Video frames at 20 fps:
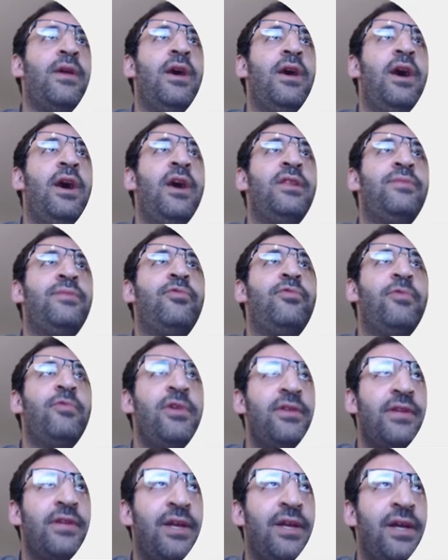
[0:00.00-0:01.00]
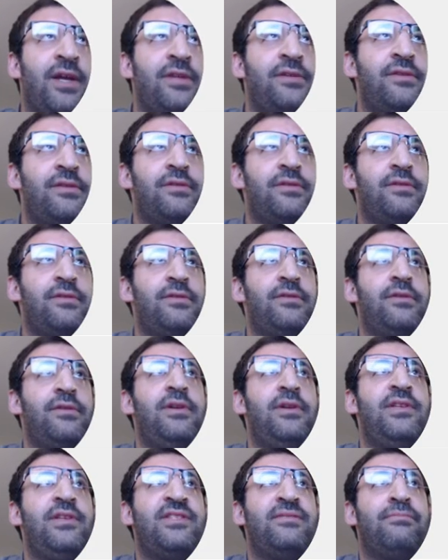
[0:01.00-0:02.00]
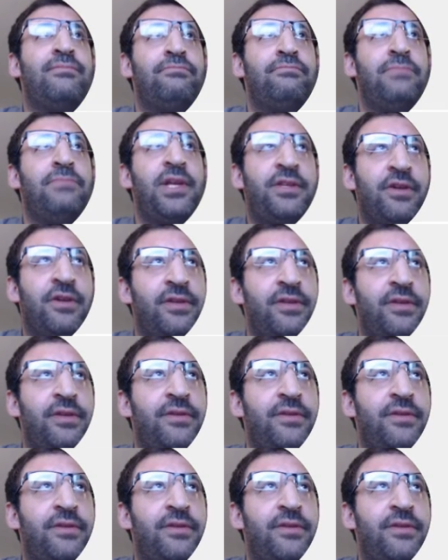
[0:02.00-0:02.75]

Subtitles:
and println is a method